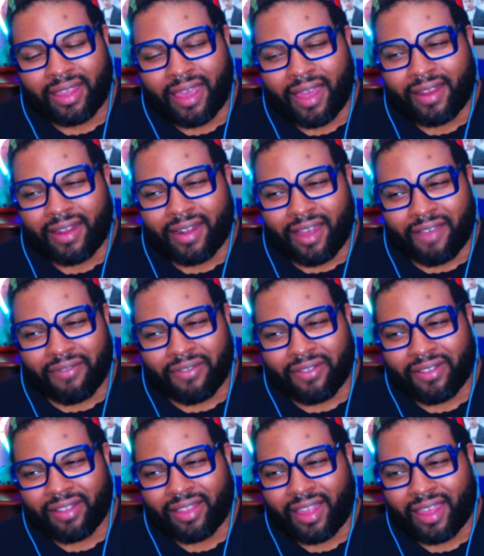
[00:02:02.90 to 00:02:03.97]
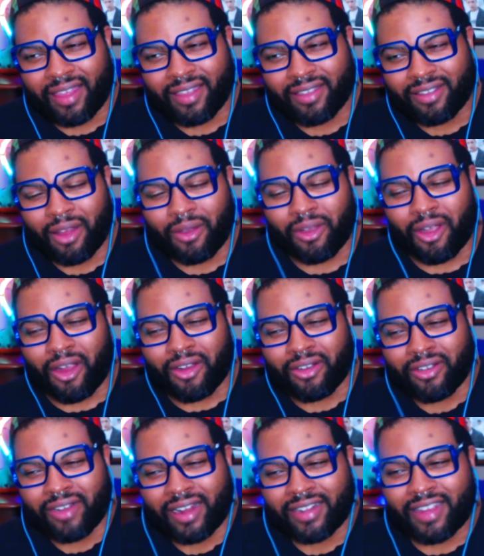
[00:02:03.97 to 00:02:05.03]
enough, like, you know, garner
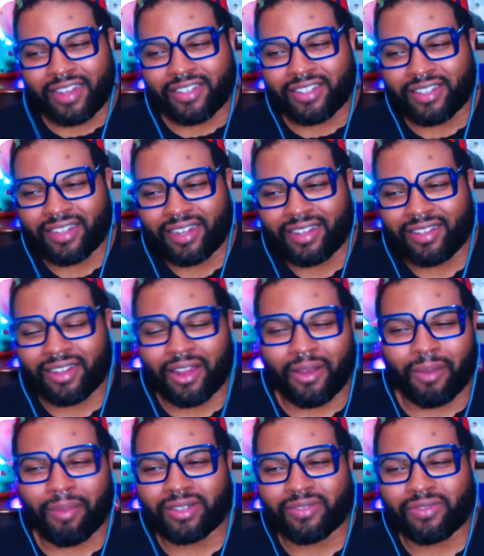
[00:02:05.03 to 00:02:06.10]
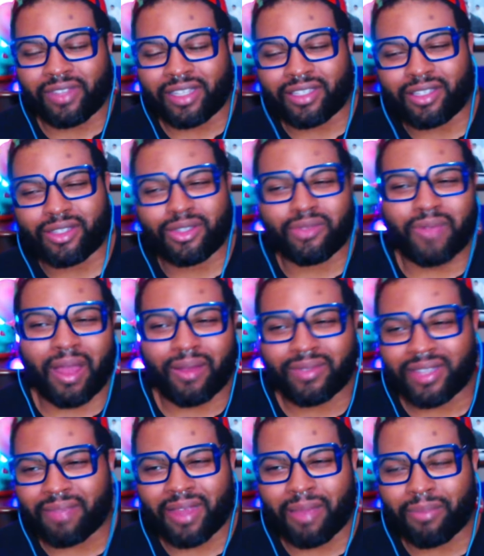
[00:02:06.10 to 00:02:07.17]
attention and, you know, a bunch of listens throughout
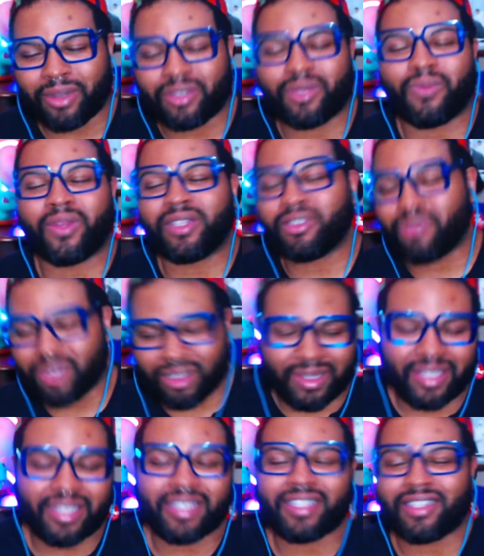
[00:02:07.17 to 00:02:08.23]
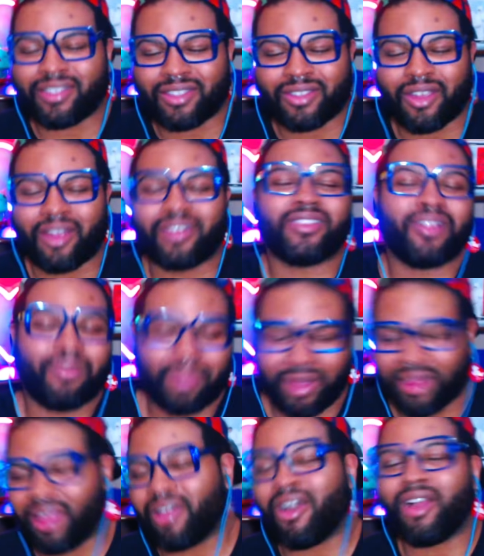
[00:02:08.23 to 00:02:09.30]
September. So once Christmas season starts, it'll be
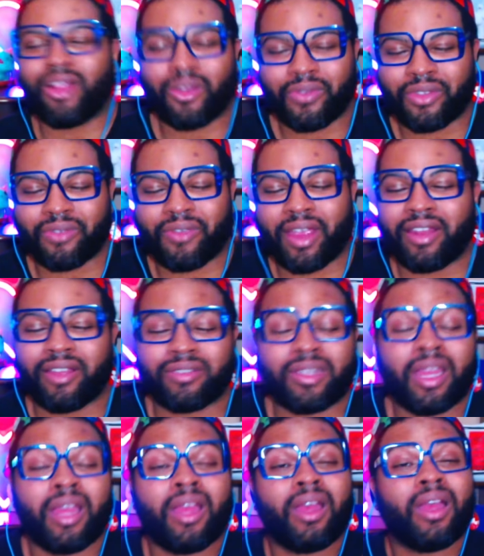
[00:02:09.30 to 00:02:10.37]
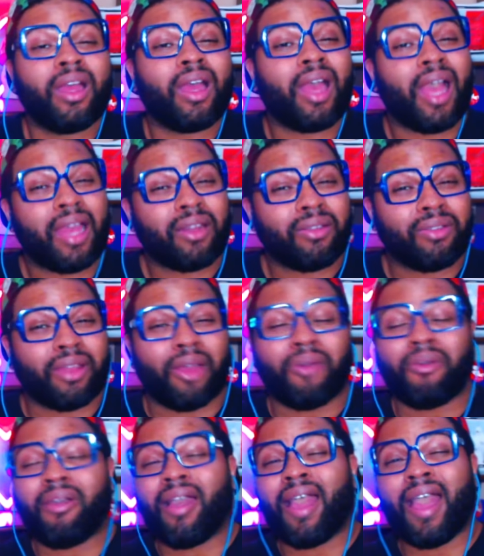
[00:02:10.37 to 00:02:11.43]
like all over the radios. I don't
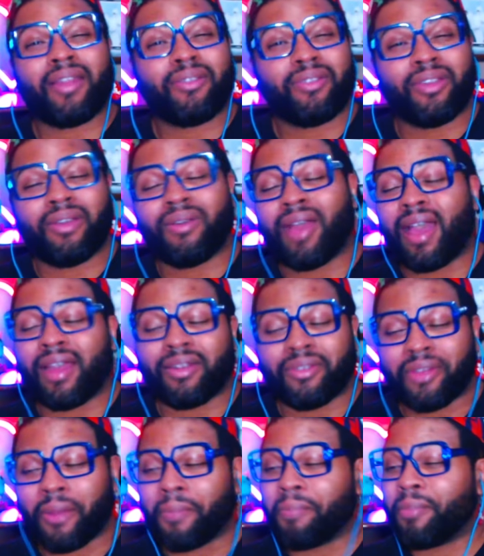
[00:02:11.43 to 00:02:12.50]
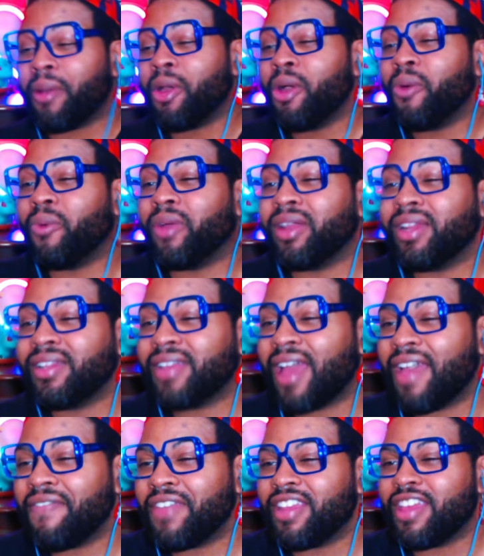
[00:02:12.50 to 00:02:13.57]
know. But we're going to
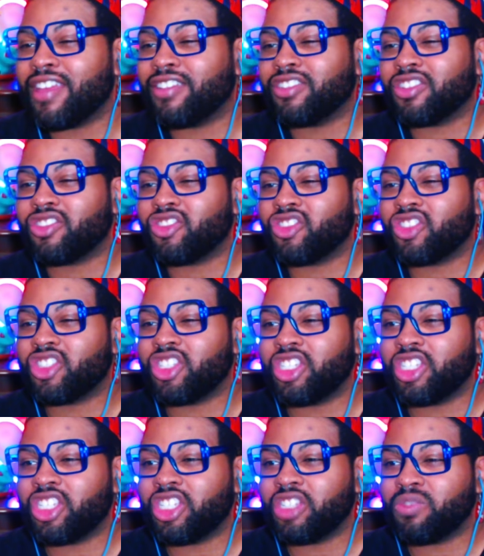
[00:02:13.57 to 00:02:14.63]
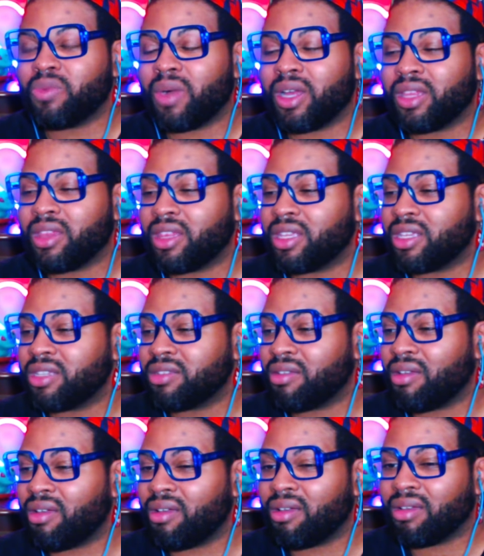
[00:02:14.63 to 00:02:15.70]
dive in and just see what this
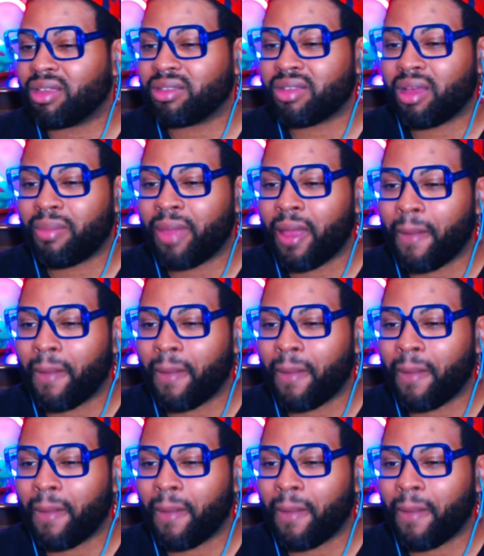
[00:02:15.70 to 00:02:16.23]
song is all about.